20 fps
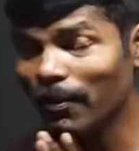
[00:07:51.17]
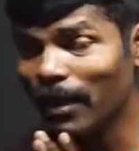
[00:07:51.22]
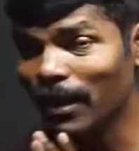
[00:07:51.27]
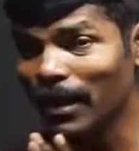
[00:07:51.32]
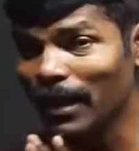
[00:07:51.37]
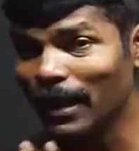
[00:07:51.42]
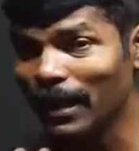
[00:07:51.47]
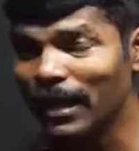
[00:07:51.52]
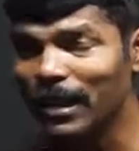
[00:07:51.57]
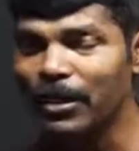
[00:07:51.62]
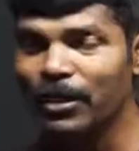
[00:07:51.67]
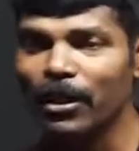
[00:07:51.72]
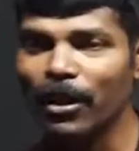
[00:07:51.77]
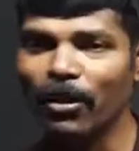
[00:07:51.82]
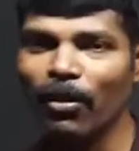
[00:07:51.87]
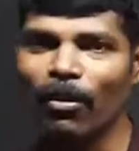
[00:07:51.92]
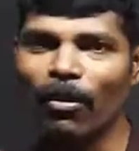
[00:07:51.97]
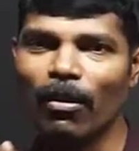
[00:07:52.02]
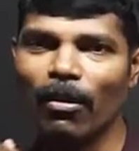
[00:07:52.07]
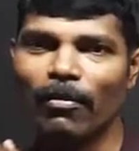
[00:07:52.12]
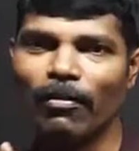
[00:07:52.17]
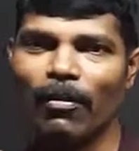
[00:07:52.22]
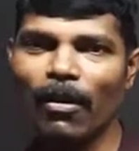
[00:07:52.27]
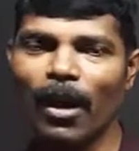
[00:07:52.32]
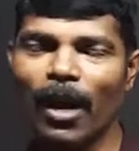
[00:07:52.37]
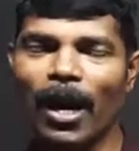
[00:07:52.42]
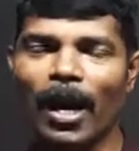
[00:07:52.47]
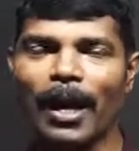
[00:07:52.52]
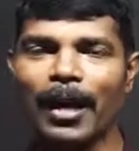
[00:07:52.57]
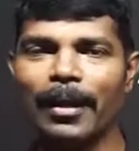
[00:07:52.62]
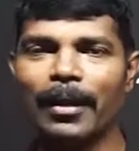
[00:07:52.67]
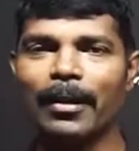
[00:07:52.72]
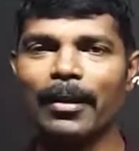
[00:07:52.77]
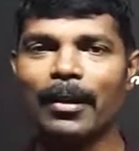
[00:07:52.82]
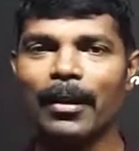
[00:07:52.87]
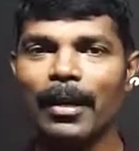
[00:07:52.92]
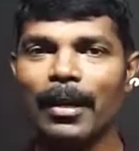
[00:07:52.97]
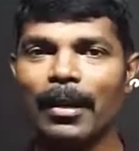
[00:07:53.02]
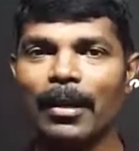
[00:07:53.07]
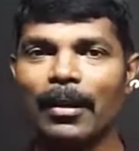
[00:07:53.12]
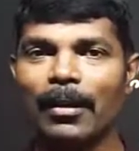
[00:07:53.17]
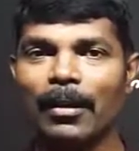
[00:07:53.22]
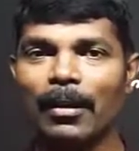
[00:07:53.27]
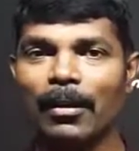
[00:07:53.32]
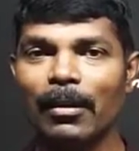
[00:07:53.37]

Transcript: a region of a higher